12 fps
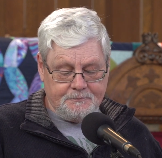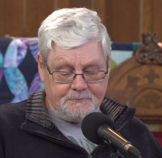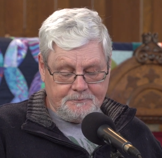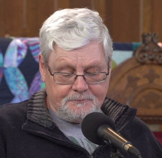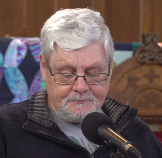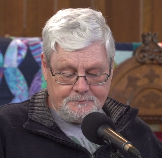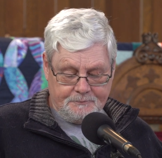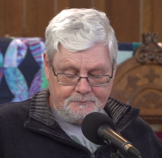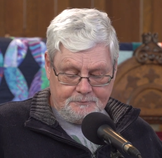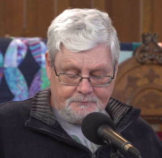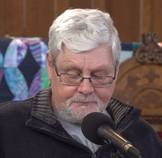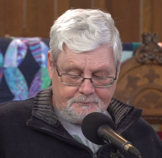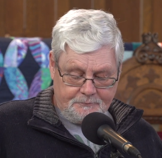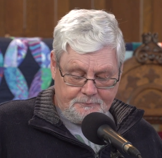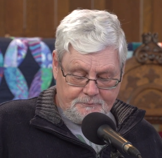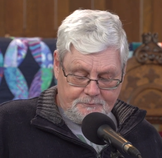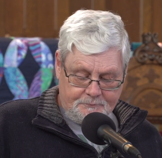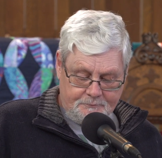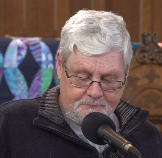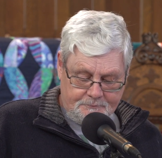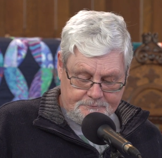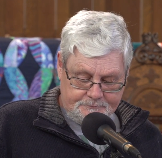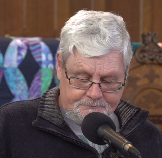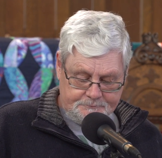
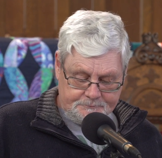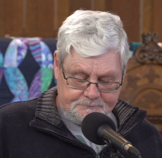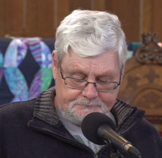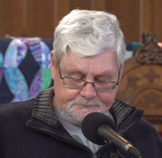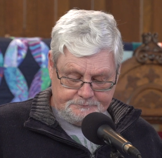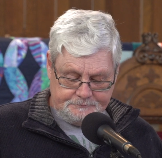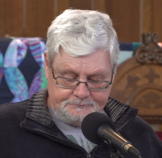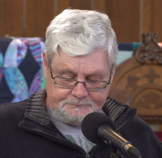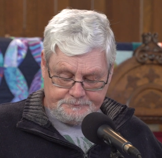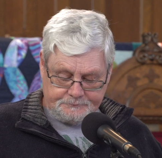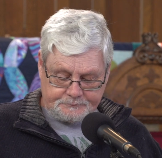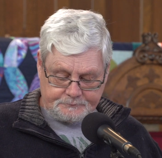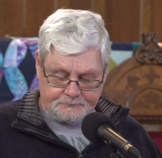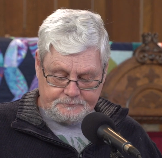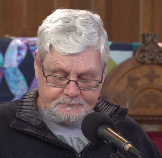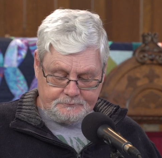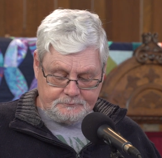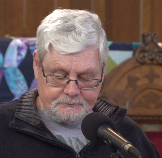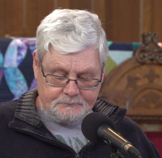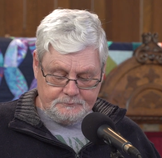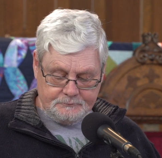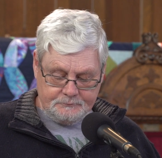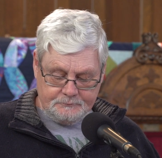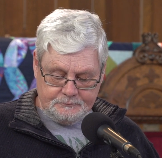
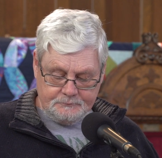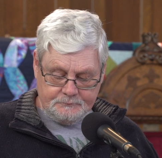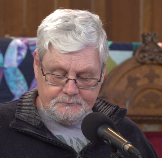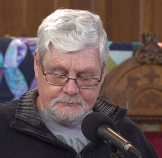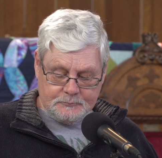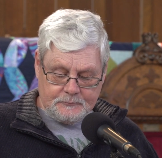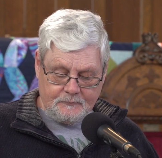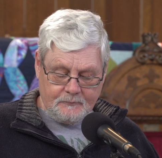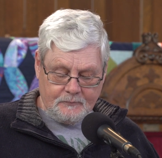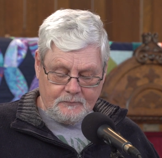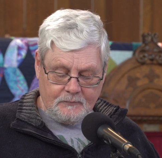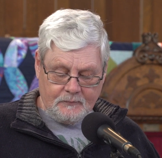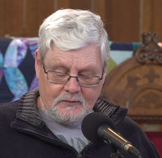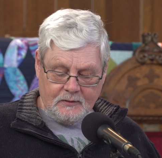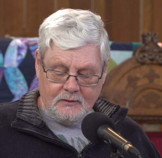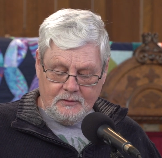No one is speaking in this clip.